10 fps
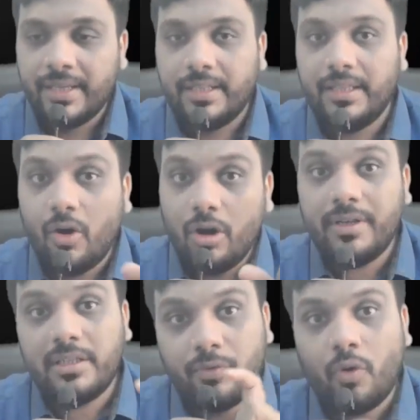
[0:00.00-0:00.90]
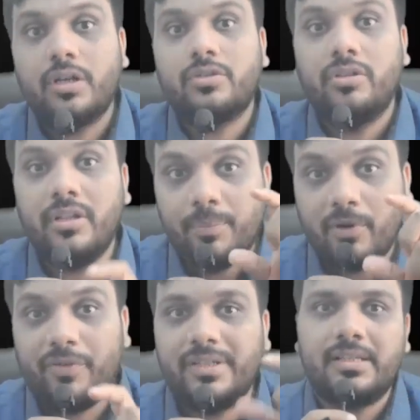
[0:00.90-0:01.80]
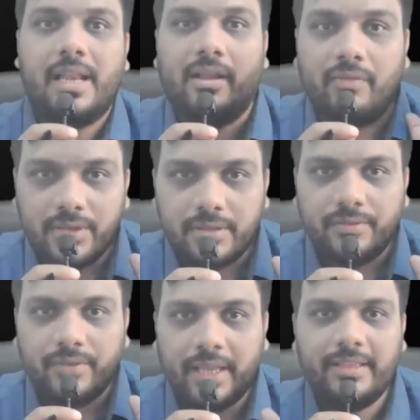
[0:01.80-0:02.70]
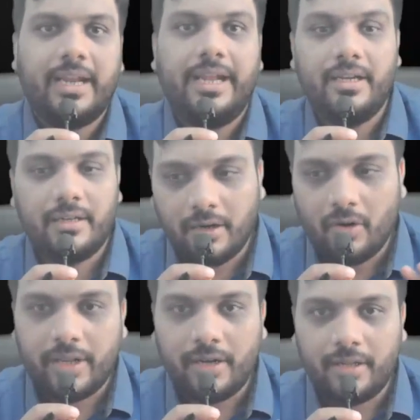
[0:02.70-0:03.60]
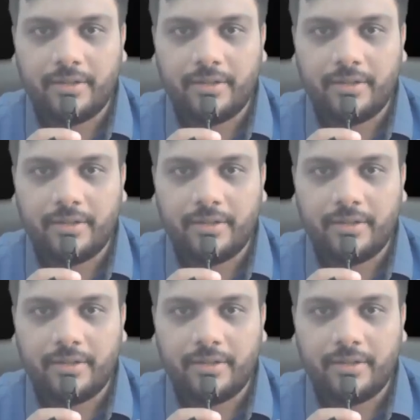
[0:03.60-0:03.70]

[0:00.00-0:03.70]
They always focus on the professor's language and they write it accordingly.